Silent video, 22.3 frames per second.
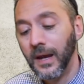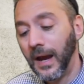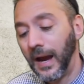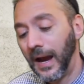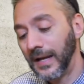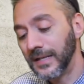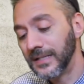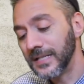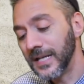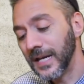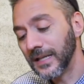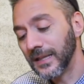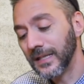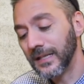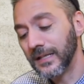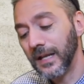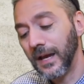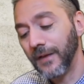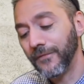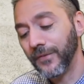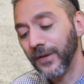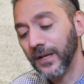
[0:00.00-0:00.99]
I checked the
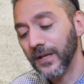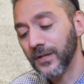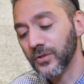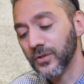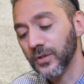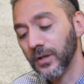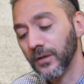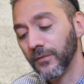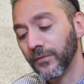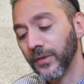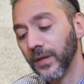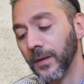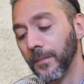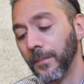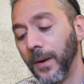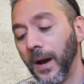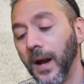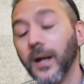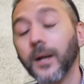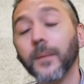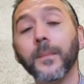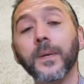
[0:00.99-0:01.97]
definition of the
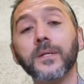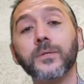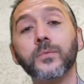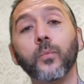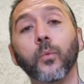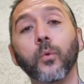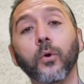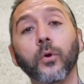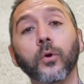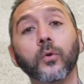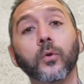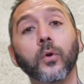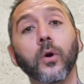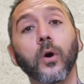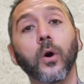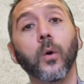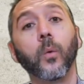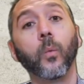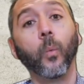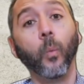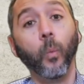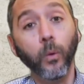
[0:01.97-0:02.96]
eponymous word
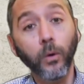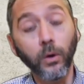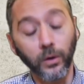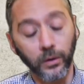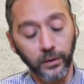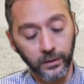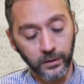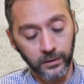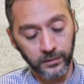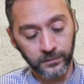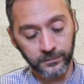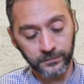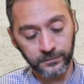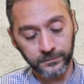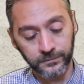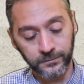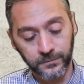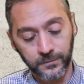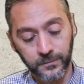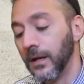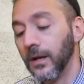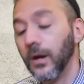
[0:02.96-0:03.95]
word.
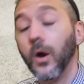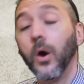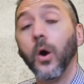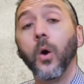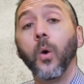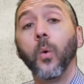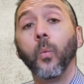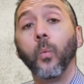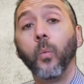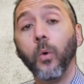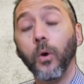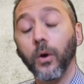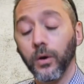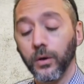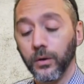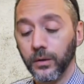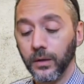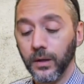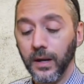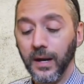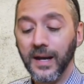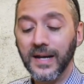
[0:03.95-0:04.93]

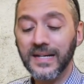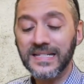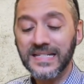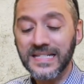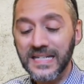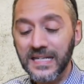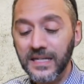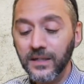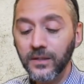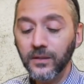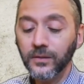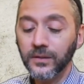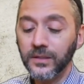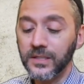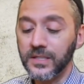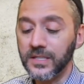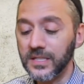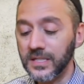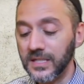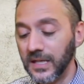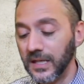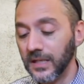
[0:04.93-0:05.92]
Word, a single
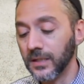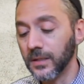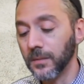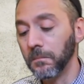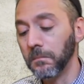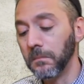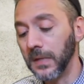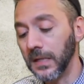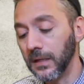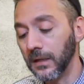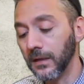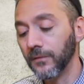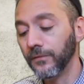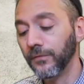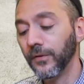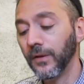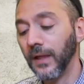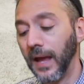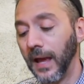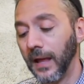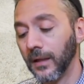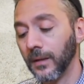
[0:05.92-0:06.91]
distinct
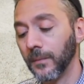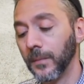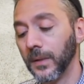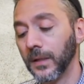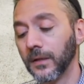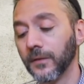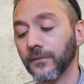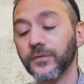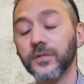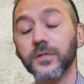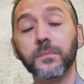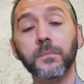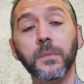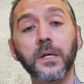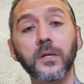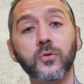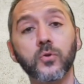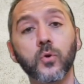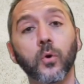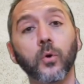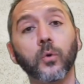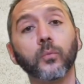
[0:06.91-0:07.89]
meaningful element of
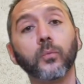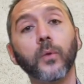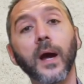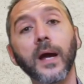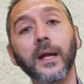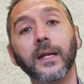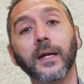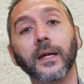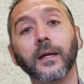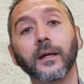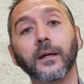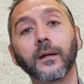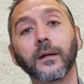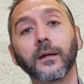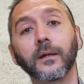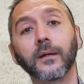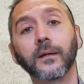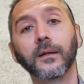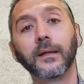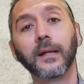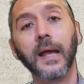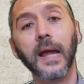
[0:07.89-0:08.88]
speech or writing,
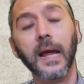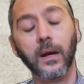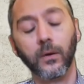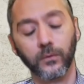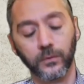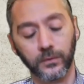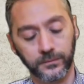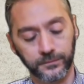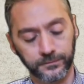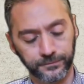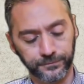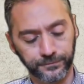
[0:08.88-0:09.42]
noun.